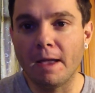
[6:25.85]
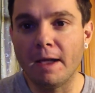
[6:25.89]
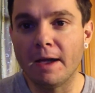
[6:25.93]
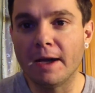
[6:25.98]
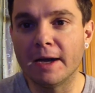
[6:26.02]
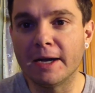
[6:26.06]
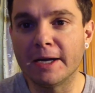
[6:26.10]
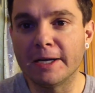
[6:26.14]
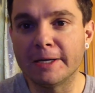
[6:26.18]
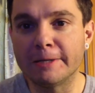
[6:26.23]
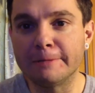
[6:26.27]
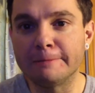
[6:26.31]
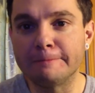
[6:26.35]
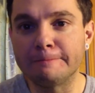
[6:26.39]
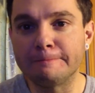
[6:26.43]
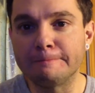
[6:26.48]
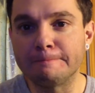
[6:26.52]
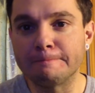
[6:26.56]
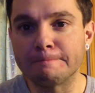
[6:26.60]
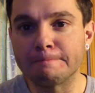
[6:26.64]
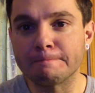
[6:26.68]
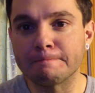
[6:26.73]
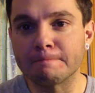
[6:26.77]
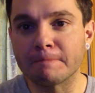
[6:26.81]
um,
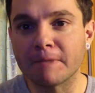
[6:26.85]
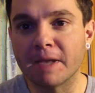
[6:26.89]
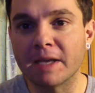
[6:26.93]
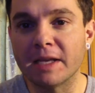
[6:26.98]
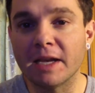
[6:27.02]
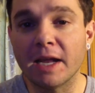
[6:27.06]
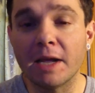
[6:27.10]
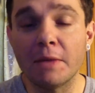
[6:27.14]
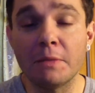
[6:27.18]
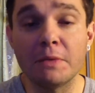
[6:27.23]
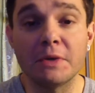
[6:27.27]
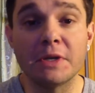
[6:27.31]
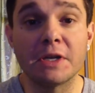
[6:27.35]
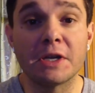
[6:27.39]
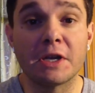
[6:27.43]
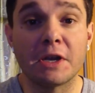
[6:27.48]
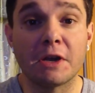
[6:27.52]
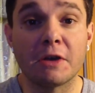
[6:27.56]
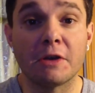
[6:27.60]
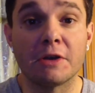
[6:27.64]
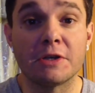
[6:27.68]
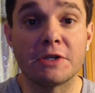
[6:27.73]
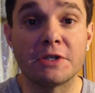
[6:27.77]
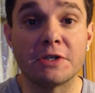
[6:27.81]
and i would
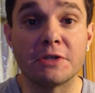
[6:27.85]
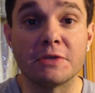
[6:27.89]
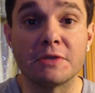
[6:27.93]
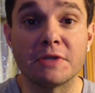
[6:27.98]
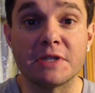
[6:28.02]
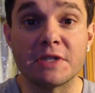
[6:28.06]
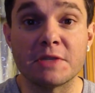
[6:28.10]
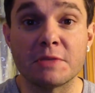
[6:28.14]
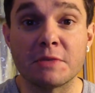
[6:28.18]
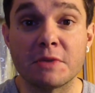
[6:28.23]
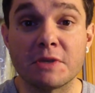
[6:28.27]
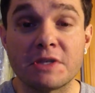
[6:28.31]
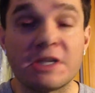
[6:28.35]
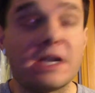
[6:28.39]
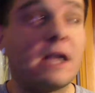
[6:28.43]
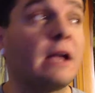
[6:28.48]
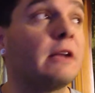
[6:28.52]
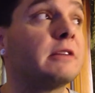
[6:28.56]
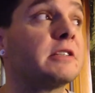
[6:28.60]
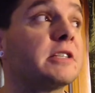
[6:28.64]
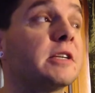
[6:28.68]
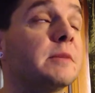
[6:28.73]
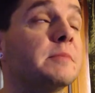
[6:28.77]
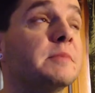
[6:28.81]
encourage you this is where the
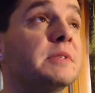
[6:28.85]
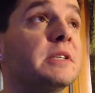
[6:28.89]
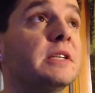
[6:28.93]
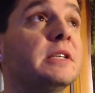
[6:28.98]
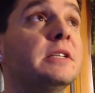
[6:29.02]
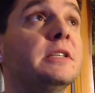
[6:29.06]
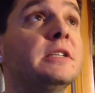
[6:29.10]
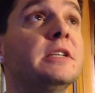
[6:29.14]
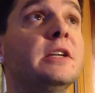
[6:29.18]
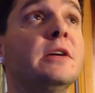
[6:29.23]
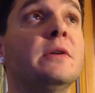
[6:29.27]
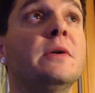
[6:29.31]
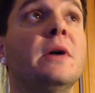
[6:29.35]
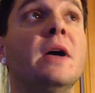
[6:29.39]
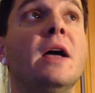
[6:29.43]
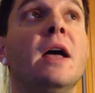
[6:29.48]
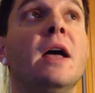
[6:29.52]
challenge comes in you know